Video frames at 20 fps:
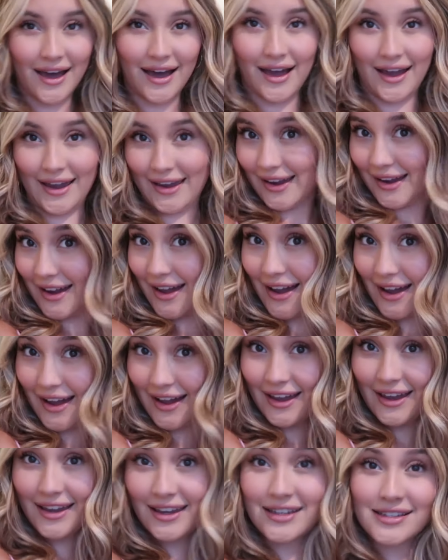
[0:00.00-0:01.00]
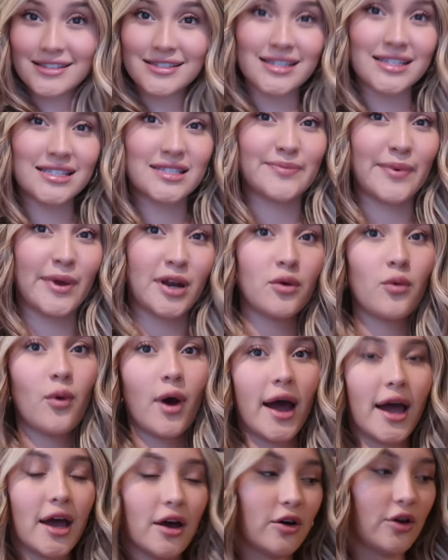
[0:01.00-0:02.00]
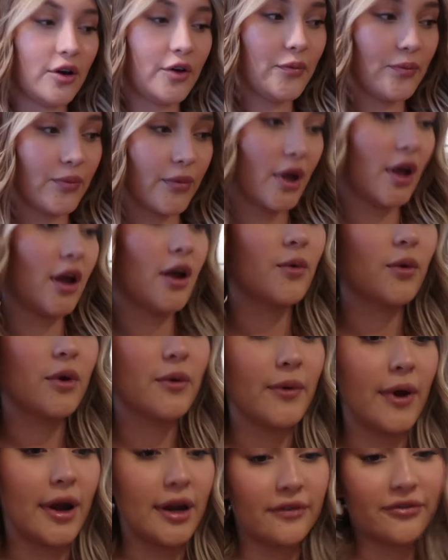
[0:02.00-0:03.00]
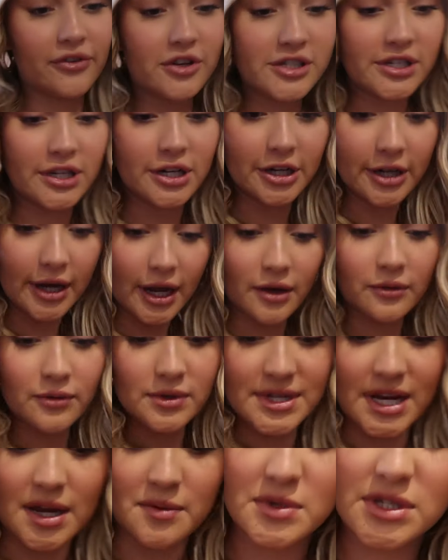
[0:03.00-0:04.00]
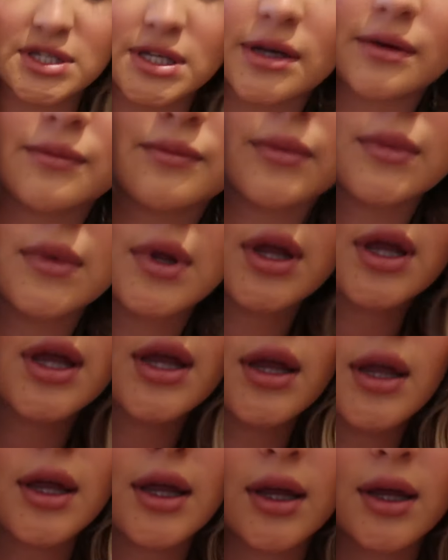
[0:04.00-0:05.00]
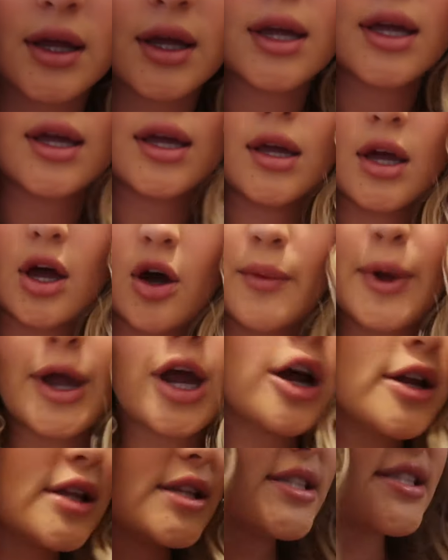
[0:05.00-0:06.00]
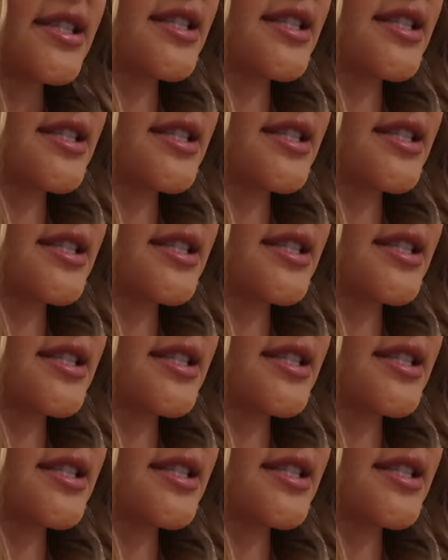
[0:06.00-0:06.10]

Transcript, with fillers: Hi guys, it's been a while. We're ready for dinner now. What time is it? Oh my god, it's